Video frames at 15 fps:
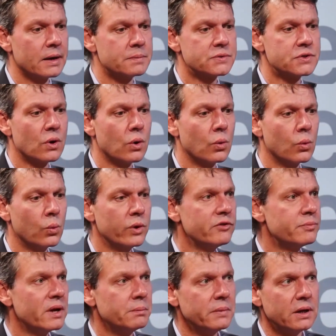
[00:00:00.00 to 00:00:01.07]
So
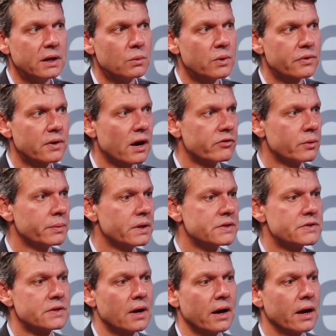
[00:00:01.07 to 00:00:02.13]
we've been meeting with
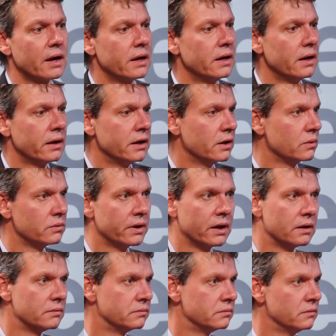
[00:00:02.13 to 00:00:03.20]
governments, you know,
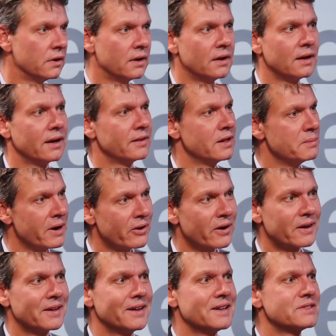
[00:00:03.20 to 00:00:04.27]
in the
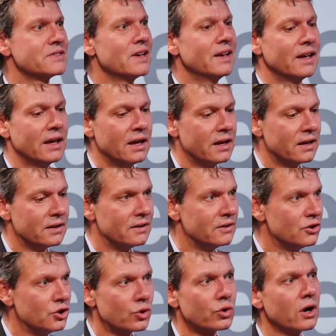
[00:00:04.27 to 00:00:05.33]
Americas, in
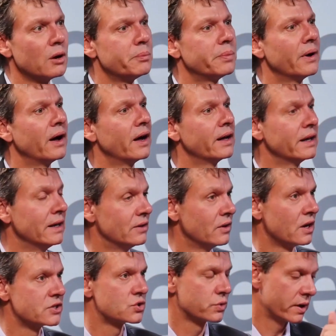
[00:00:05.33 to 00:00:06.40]
Europe, in
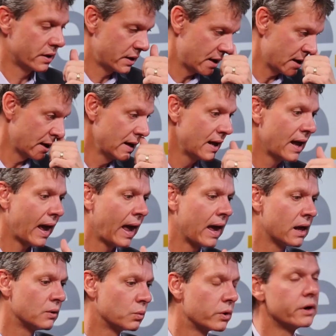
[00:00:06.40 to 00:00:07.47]
Australia,
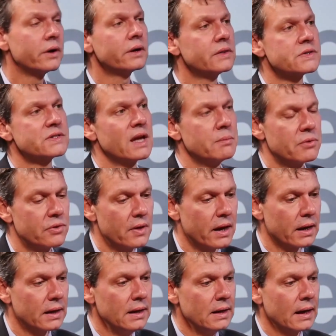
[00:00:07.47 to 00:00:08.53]
and we're hearing the same thing.